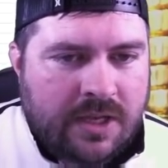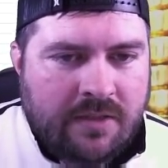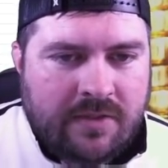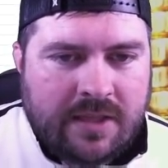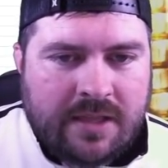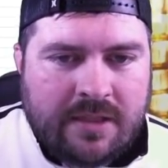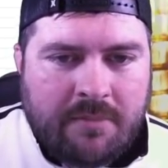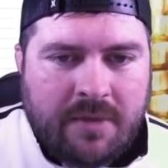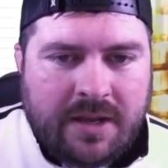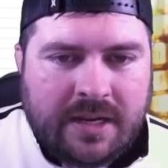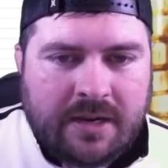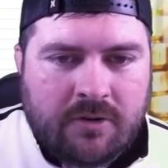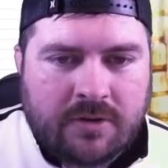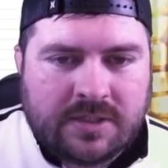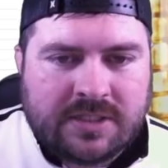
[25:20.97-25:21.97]
And then the Mud
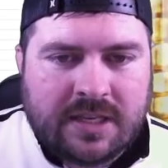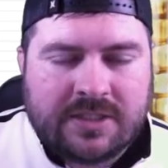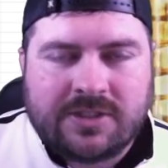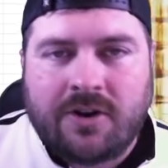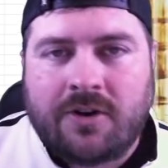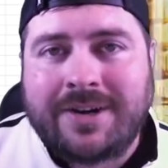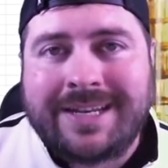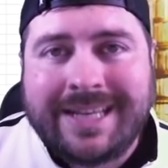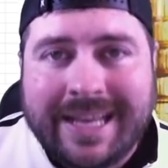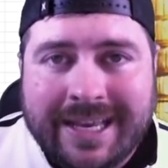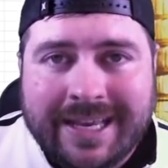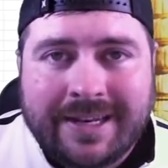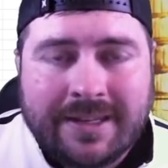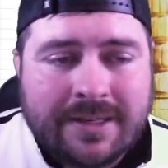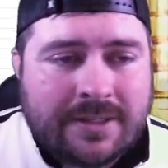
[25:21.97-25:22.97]
Hero sets are
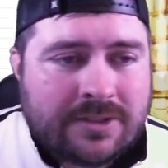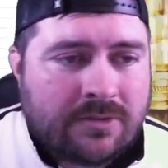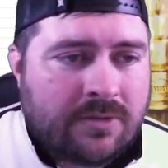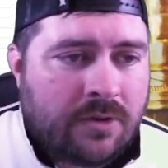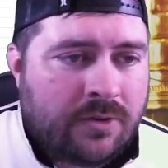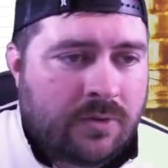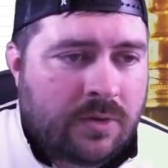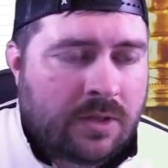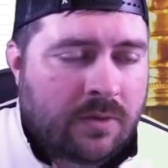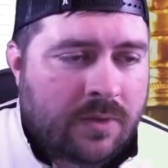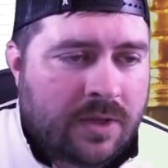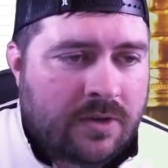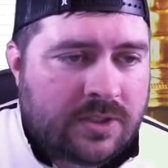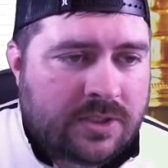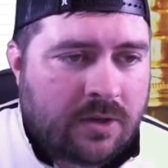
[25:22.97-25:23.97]
dead, so don't do either one
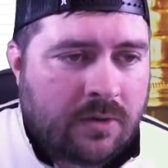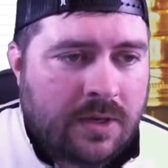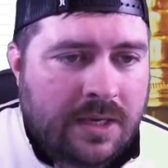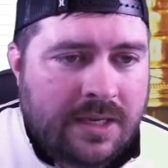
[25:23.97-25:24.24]
of those. So